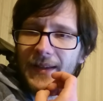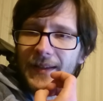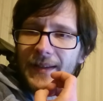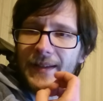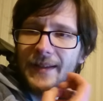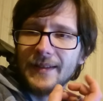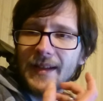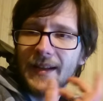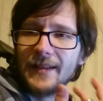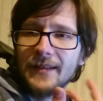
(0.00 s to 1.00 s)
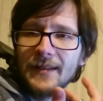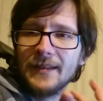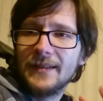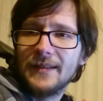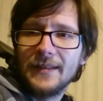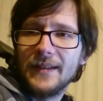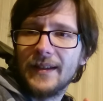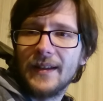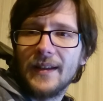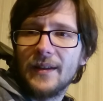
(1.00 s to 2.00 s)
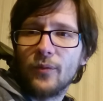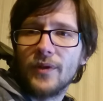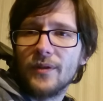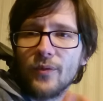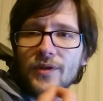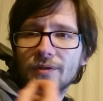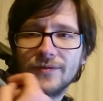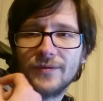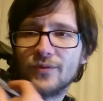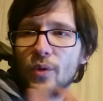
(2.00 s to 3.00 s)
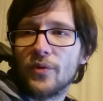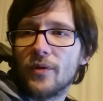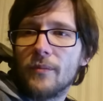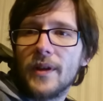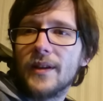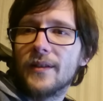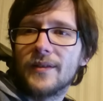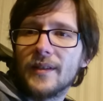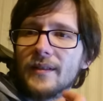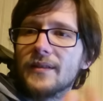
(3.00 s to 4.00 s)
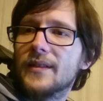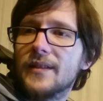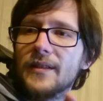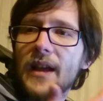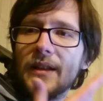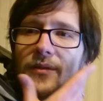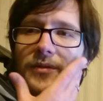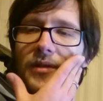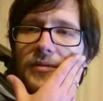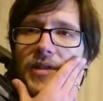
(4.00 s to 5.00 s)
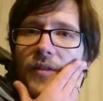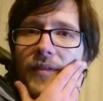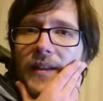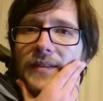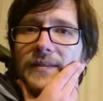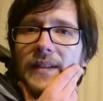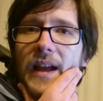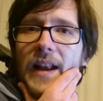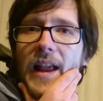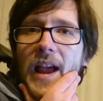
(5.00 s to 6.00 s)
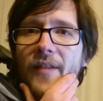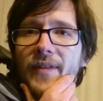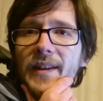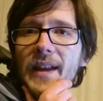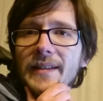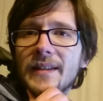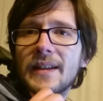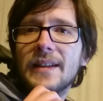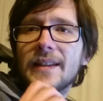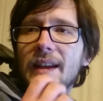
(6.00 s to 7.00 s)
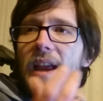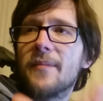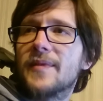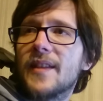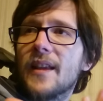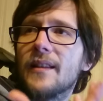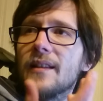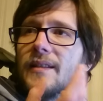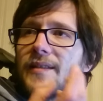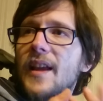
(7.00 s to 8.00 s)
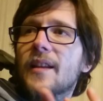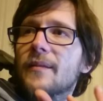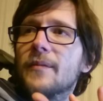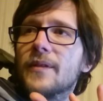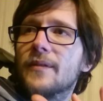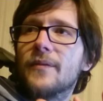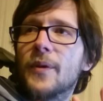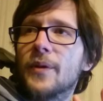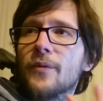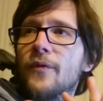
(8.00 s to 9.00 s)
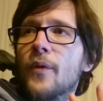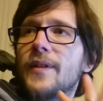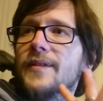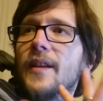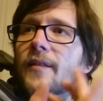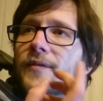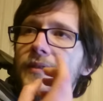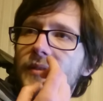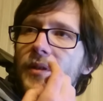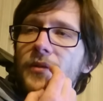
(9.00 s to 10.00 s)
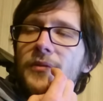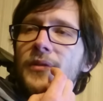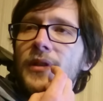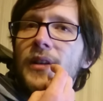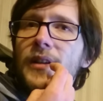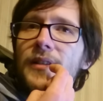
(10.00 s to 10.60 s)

eh, it's like eh, we, we should throw some videos and, and, and do some stuff and, and, I think that the game sailed, sailed very good for itself so